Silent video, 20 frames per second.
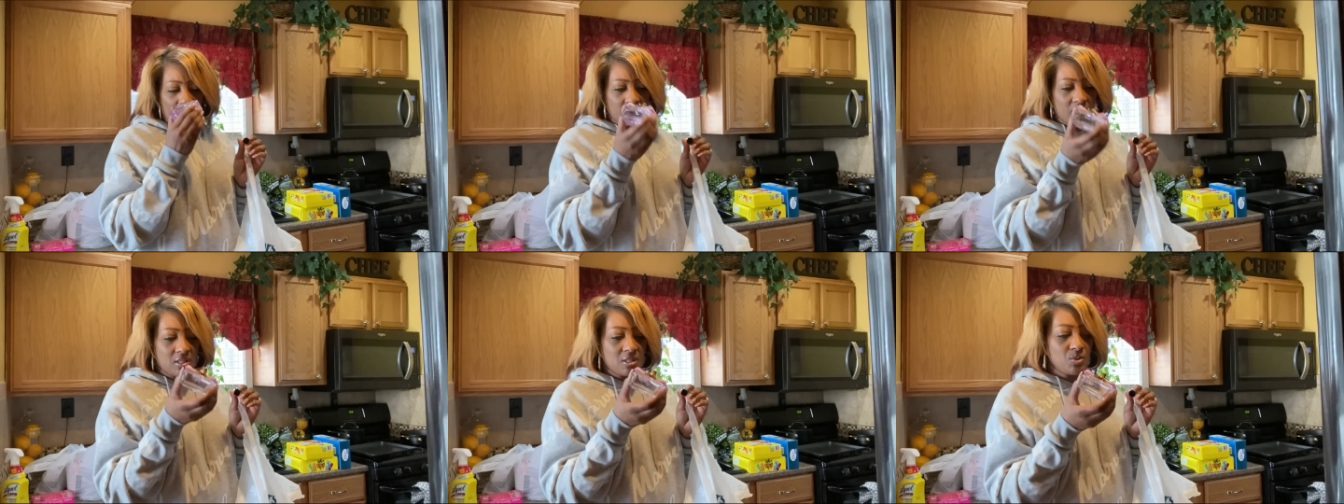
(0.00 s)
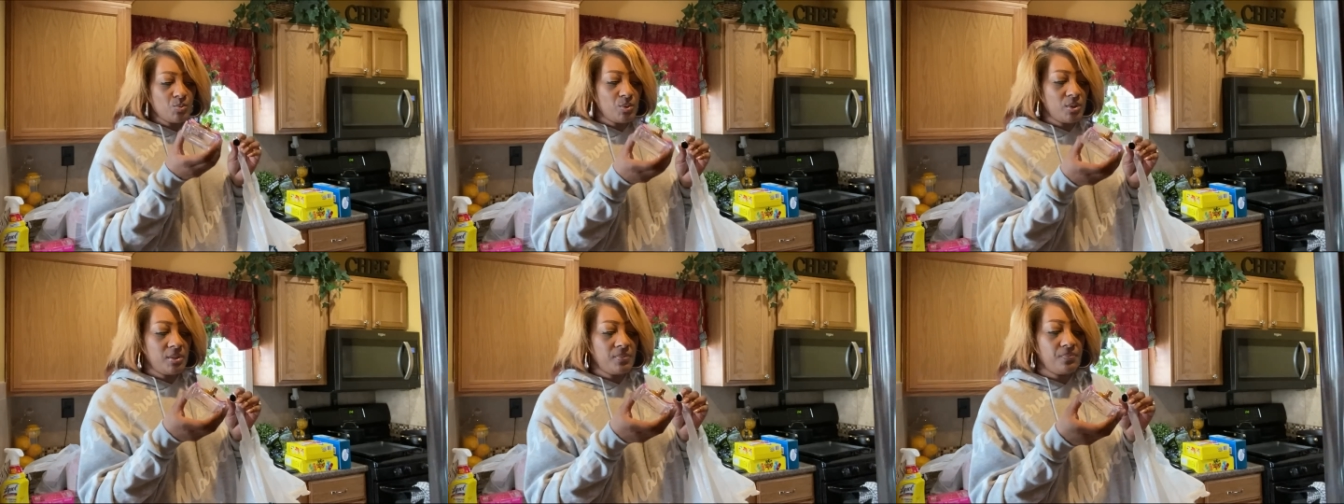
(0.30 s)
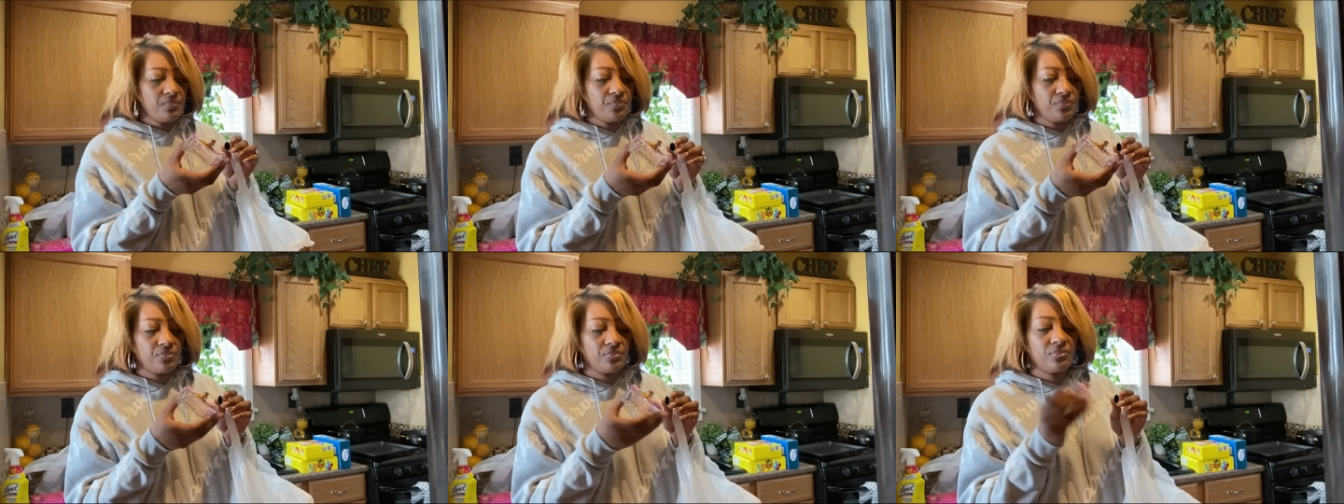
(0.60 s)
this
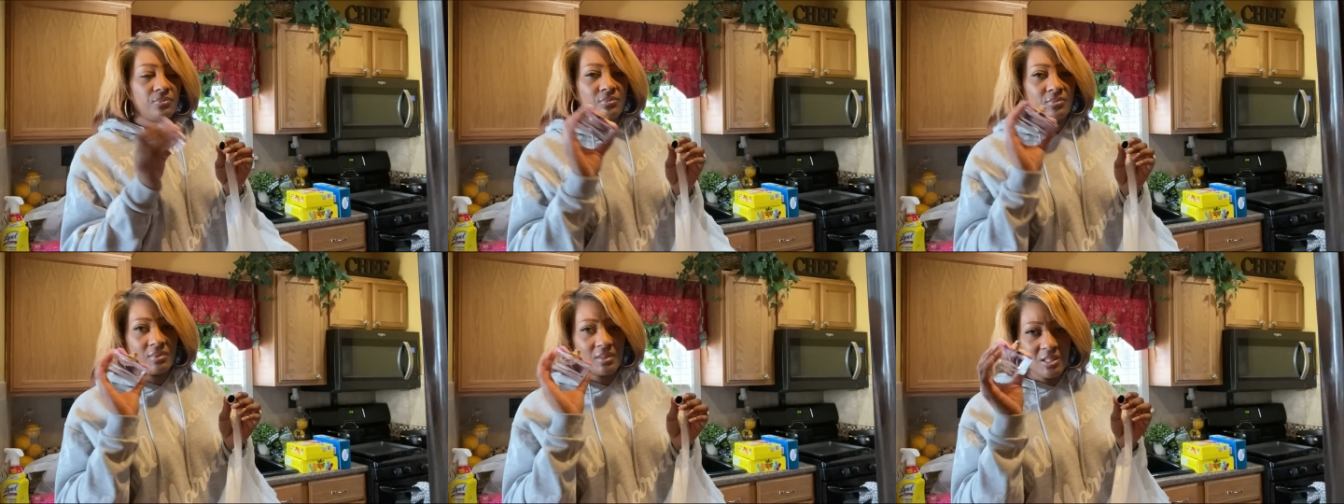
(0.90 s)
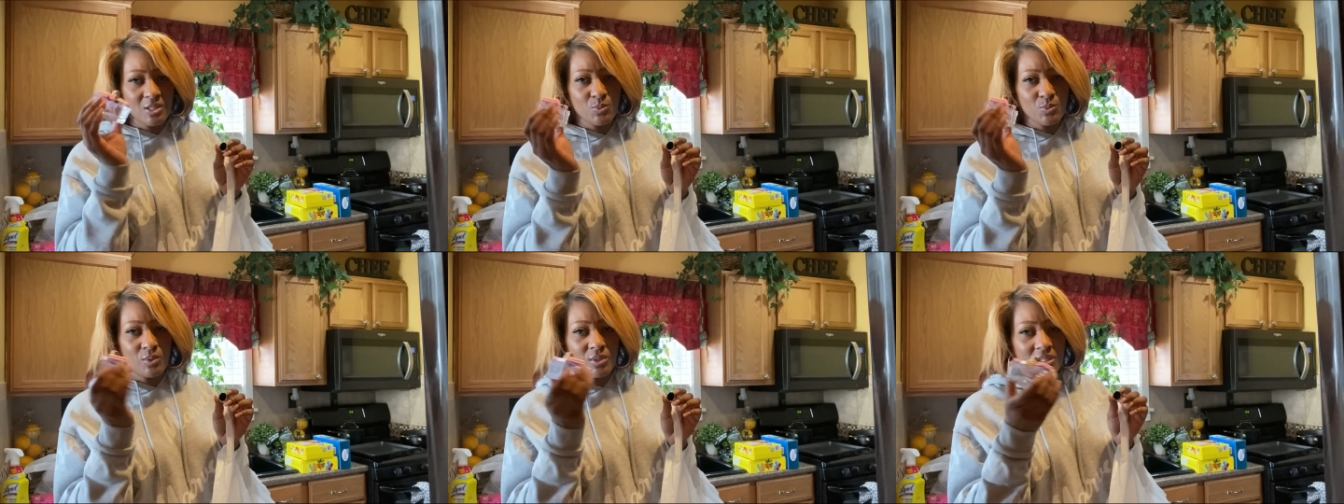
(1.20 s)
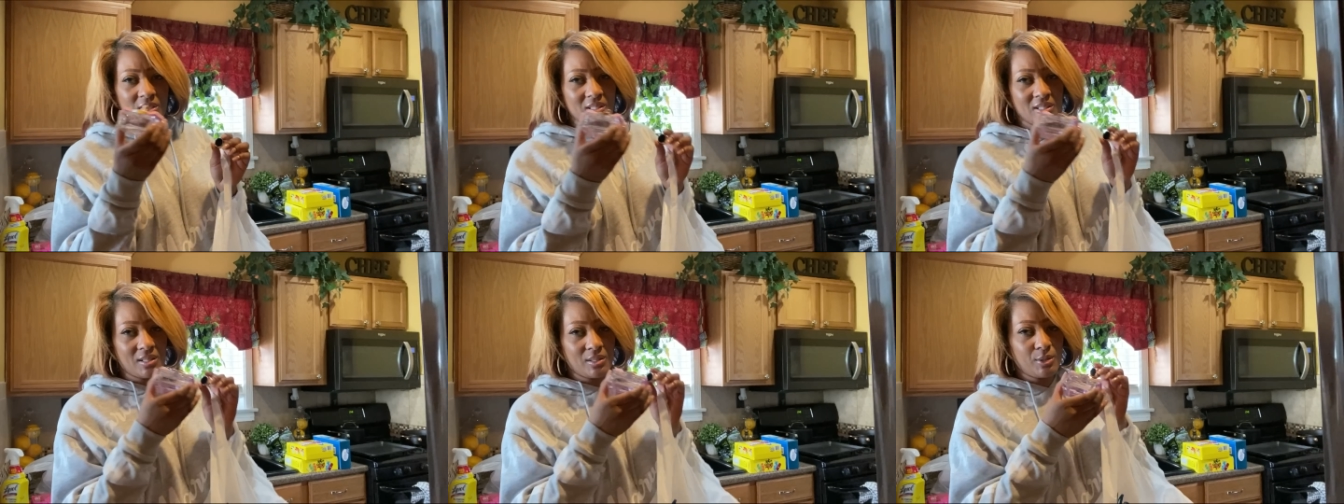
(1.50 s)
one, this
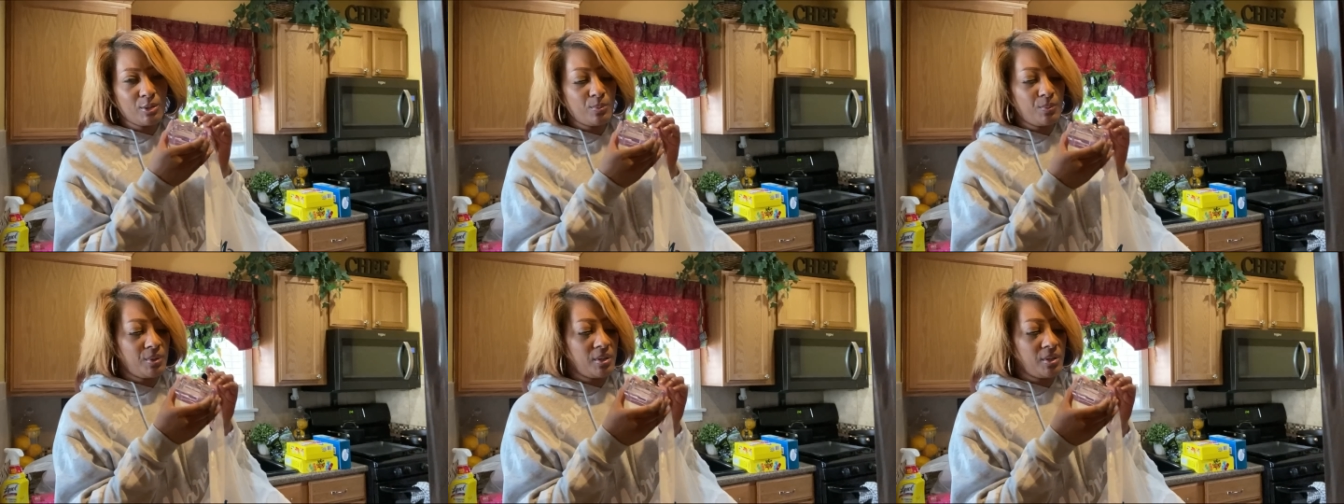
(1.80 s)
one is a little